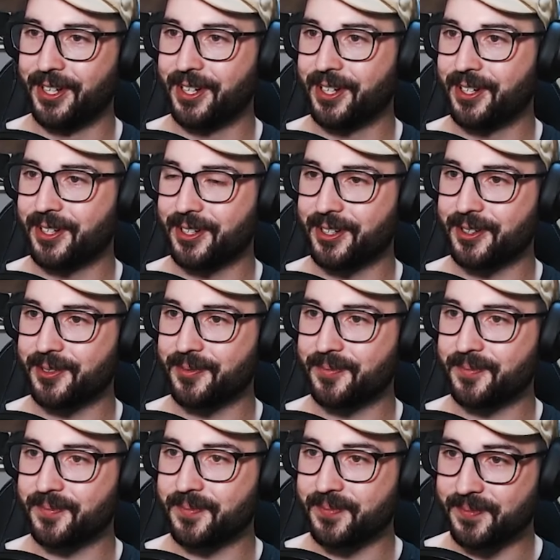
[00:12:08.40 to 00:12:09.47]

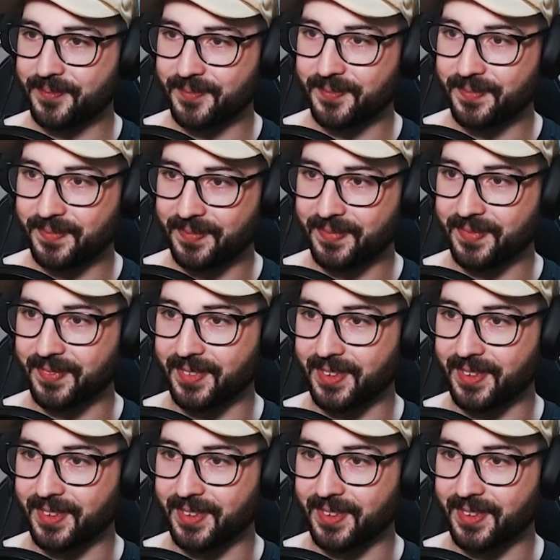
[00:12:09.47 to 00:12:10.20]
Nobody speaks.